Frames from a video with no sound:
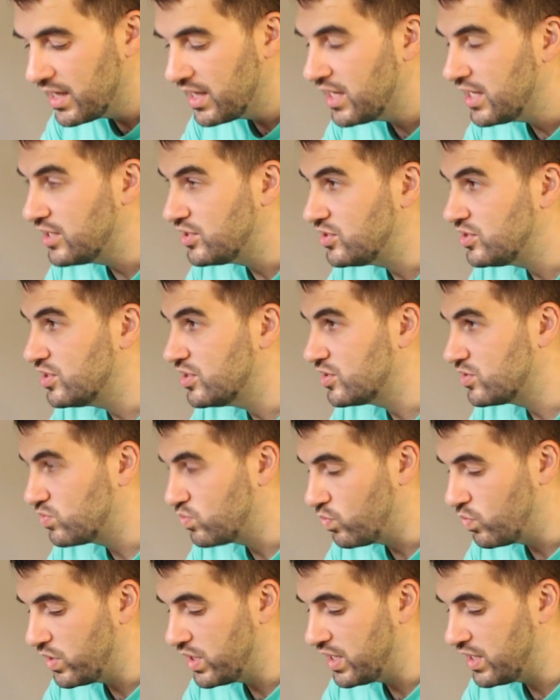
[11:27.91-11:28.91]
It's just
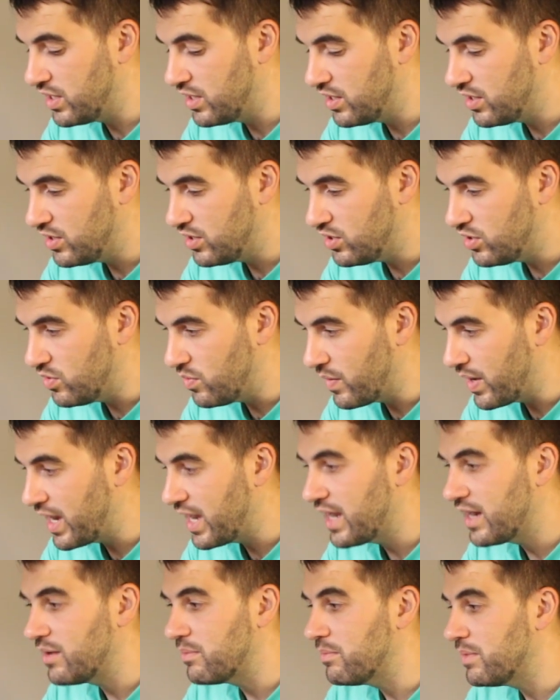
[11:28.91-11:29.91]
when you
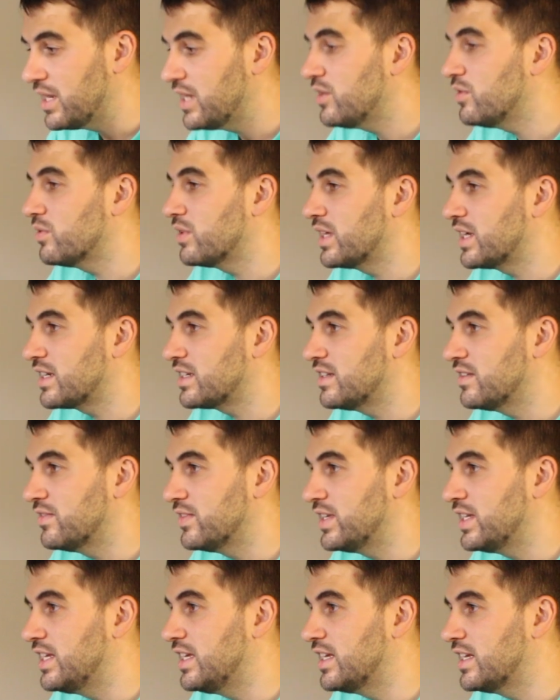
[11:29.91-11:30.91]
add a manual activity,